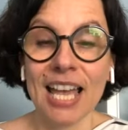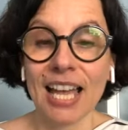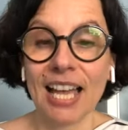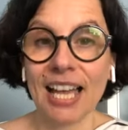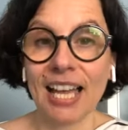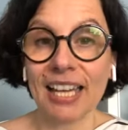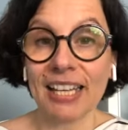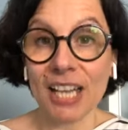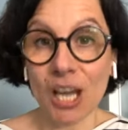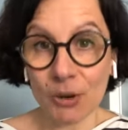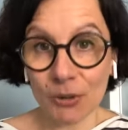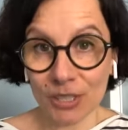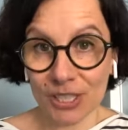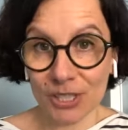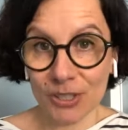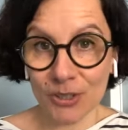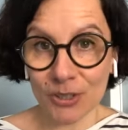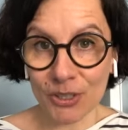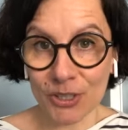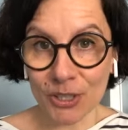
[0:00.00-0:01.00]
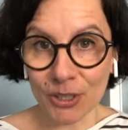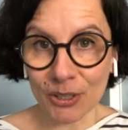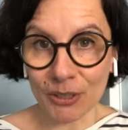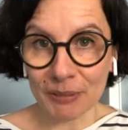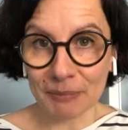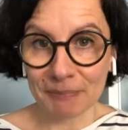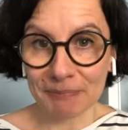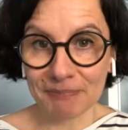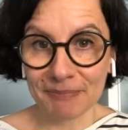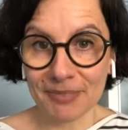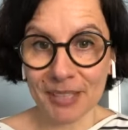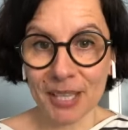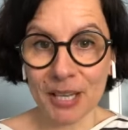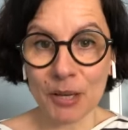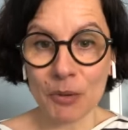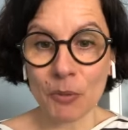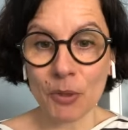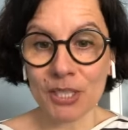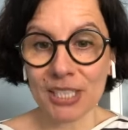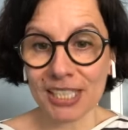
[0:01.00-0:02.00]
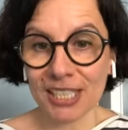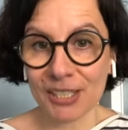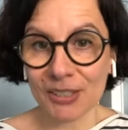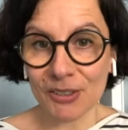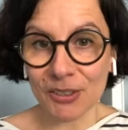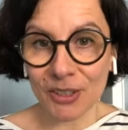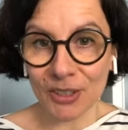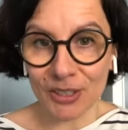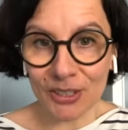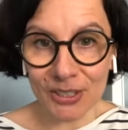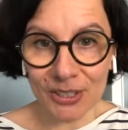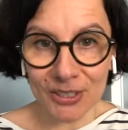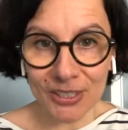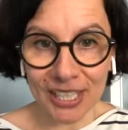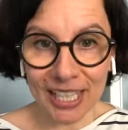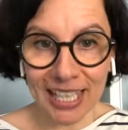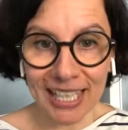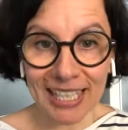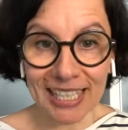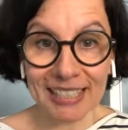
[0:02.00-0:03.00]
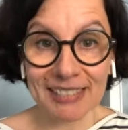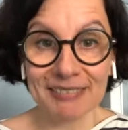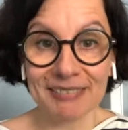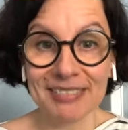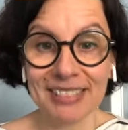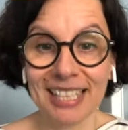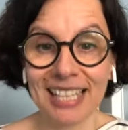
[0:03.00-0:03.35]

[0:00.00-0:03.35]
Now it's your turn. What did you learn today?